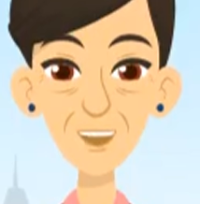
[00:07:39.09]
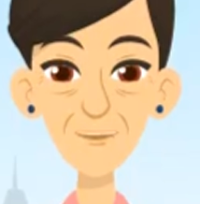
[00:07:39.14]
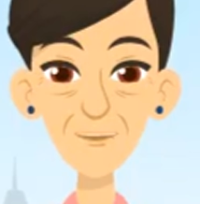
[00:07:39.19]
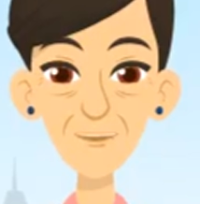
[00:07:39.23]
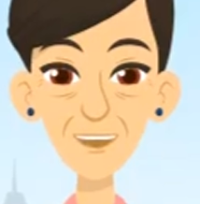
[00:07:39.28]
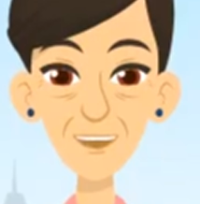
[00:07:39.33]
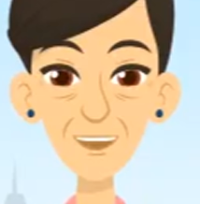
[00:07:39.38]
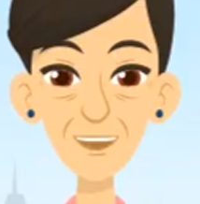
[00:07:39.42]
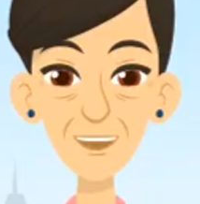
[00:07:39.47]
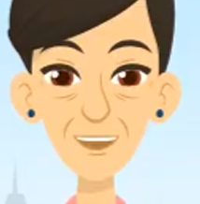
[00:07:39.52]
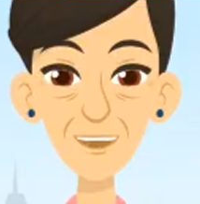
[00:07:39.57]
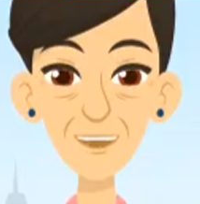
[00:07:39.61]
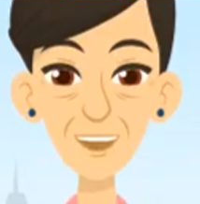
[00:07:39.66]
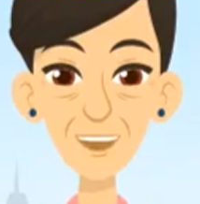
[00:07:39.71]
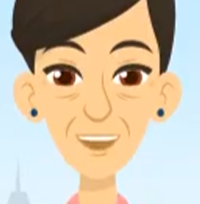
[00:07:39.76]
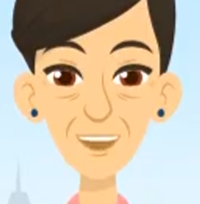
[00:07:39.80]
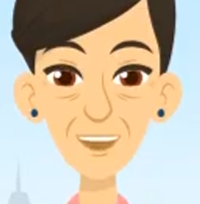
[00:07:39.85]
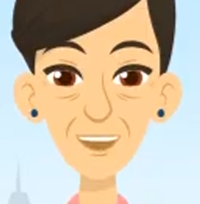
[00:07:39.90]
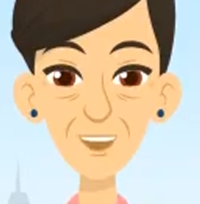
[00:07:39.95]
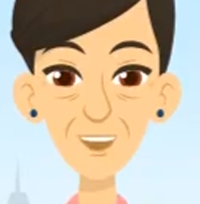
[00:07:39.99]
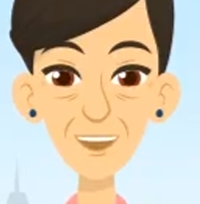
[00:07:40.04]
that are not
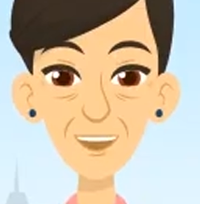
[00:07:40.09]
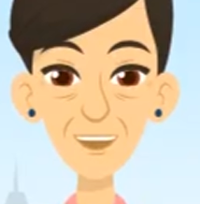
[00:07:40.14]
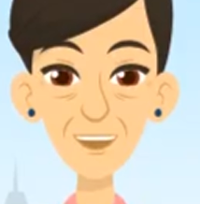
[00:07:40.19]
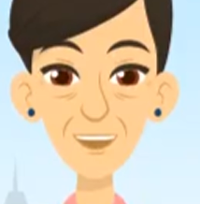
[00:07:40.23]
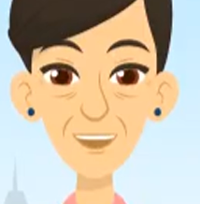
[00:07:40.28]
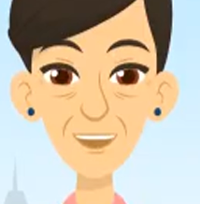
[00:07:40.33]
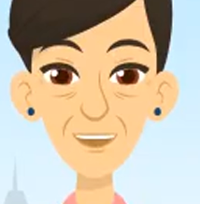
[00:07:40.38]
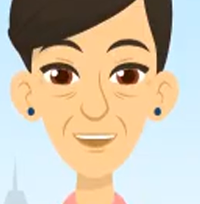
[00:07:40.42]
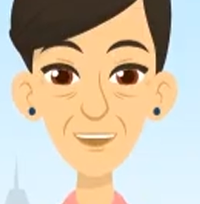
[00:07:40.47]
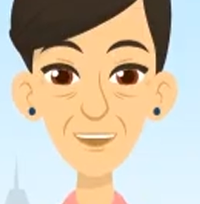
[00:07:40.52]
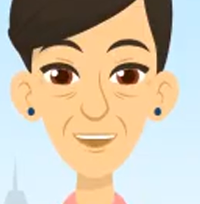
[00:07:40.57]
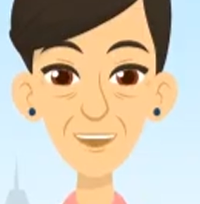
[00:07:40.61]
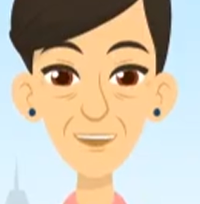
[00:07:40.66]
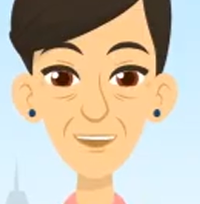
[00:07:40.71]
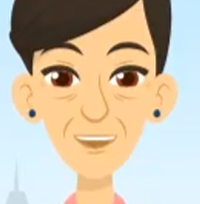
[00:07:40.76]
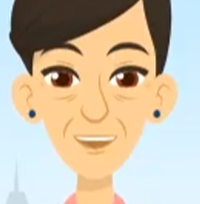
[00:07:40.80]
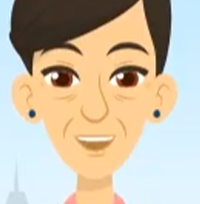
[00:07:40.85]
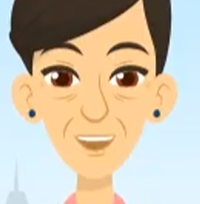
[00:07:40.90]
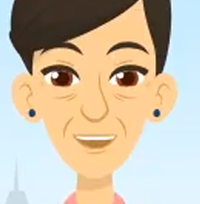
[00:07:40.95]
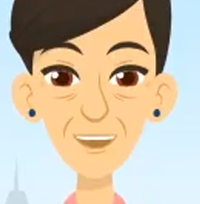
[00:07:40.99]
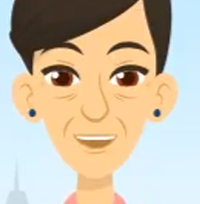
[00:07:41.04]
explicitly
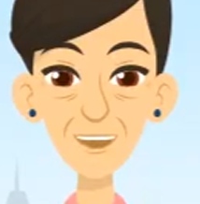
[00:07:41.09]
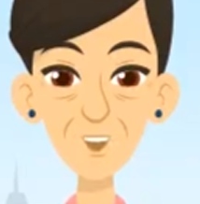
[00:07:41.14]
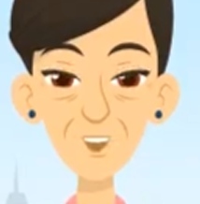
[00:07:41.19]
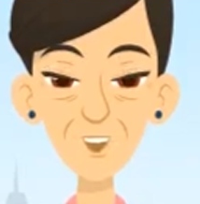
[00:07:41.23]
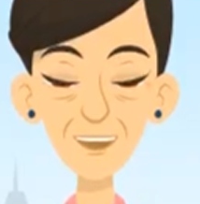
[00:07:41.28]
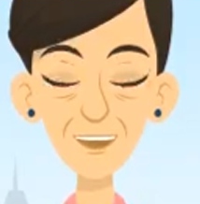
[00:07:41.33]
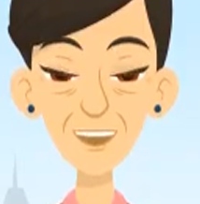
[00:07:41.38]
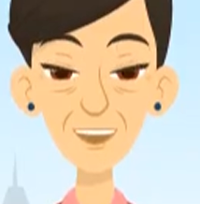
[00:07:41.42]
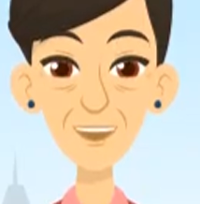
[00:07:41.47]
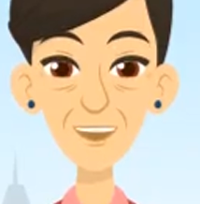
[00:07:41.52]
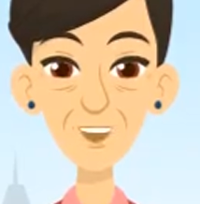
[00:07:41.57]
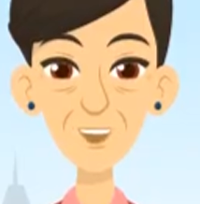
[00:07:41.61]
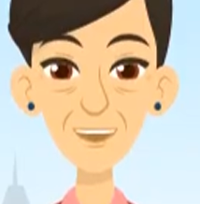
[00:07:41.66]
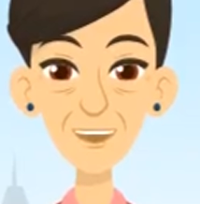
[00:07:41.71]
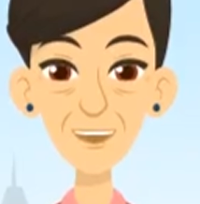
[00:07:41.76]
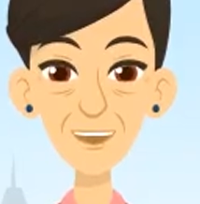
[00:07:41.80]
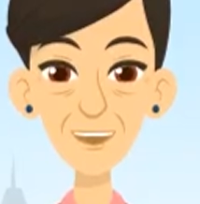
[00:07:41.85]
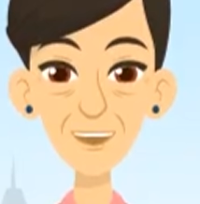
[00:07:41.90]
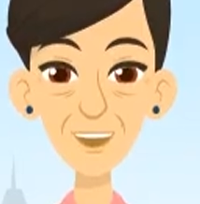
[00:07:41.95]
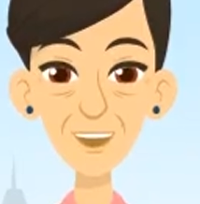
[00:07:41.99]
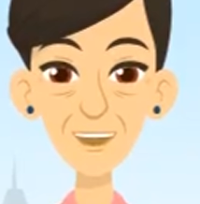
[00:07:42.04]
mentioned in the
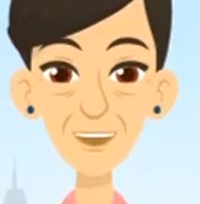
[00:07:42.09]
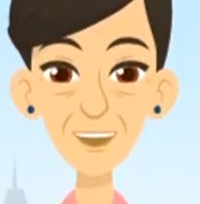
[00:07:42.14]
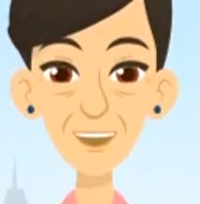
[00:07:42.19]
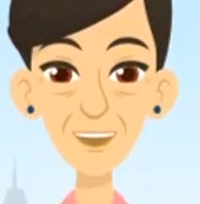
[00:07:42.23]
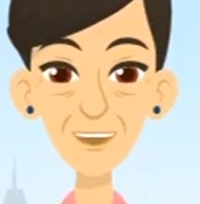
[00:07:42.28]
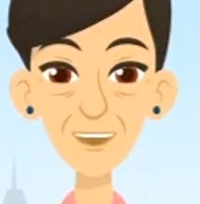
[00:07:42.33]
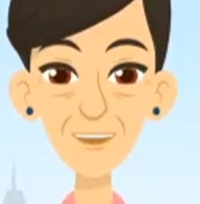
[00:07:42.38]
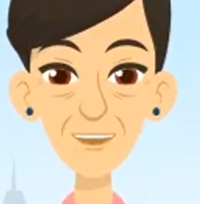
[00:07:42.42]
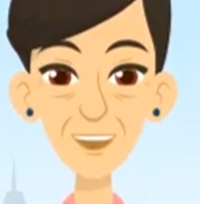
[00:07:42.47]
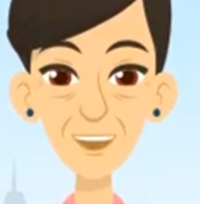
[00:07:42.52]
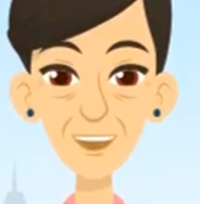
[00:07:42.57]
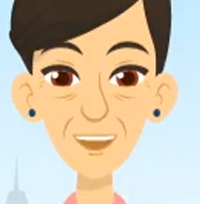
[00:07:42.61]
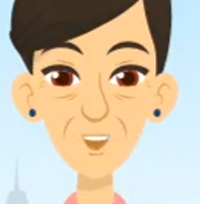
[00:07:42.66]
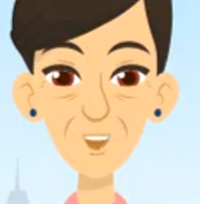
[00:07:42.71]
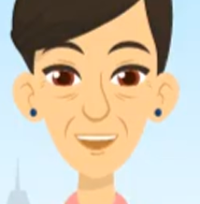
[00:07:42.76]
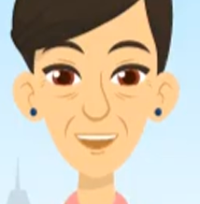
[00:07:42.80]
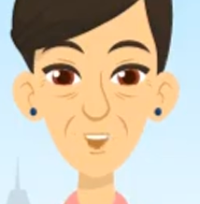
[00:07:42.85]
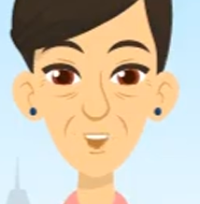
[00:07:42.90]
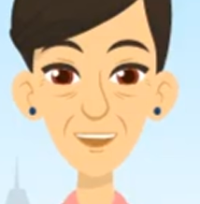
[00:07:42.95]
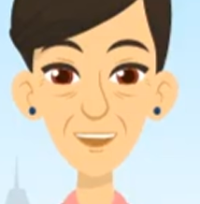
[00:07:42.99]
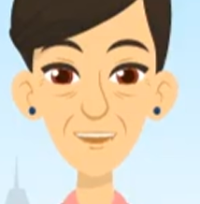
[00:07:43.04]
Constitution in order to
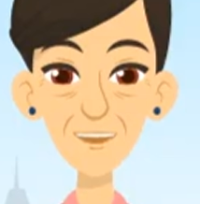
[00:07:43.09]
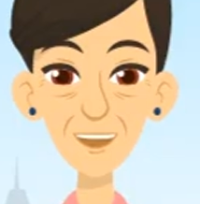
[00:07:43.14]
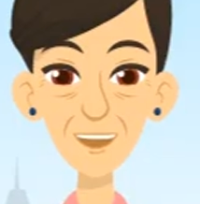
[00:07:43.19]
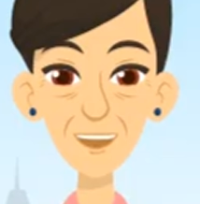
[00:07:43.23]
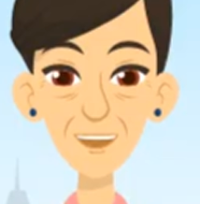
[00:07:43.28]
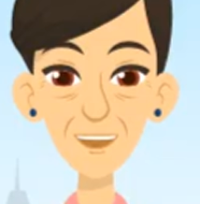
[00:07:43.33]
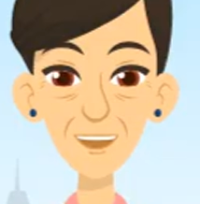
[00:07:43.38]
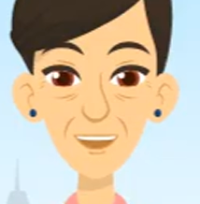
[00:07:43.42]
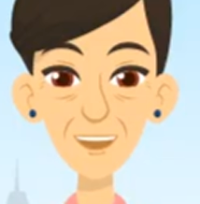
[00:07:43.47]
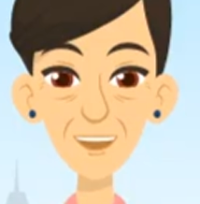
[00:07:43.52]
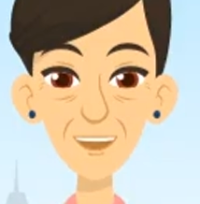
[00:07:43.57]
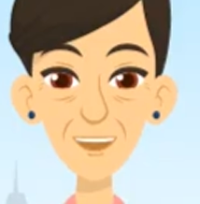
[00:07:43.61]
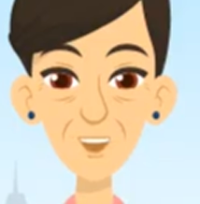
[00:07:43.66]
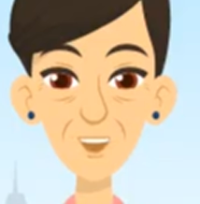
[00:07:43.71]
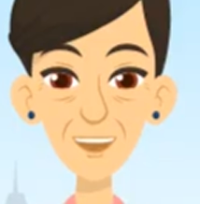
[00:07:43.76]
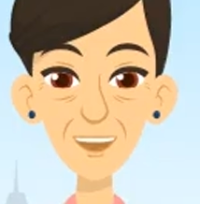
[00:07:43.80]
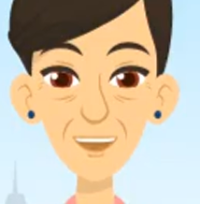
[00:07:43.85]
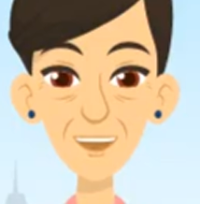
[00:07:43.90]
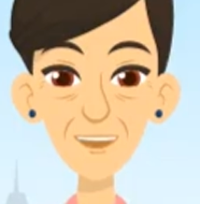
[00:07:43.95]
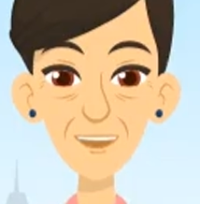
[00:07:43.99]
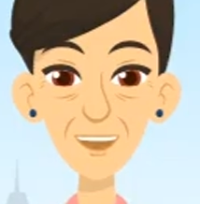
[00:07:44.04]
fulfill the enumerated
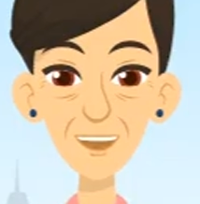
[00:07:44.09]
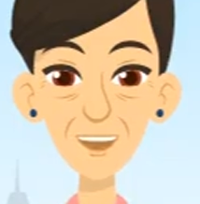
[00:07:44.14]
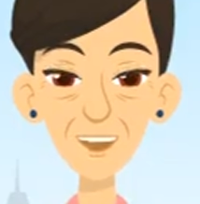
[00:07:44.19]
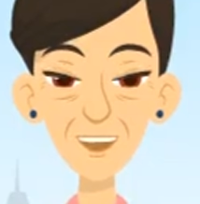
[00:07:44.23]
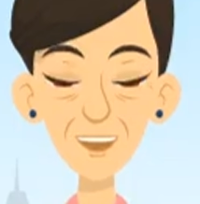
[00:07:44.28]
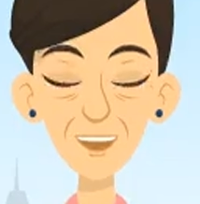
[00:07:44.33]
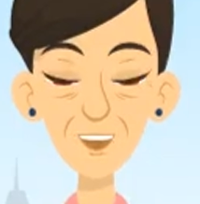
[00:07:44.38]
powers.